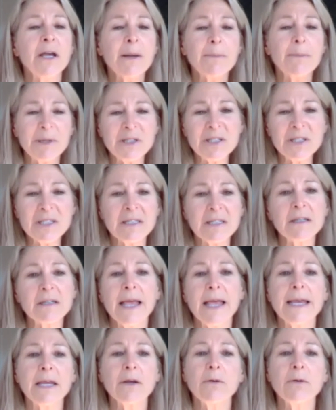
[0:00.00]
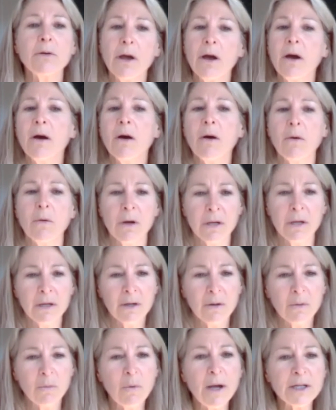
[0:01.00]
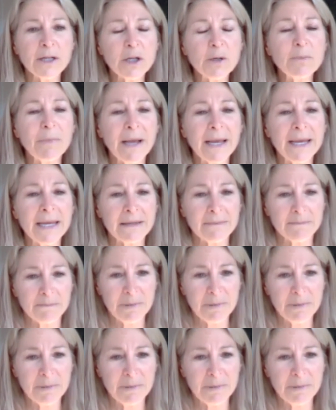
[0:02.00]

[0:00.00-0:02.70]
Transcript: but just to let you know what you might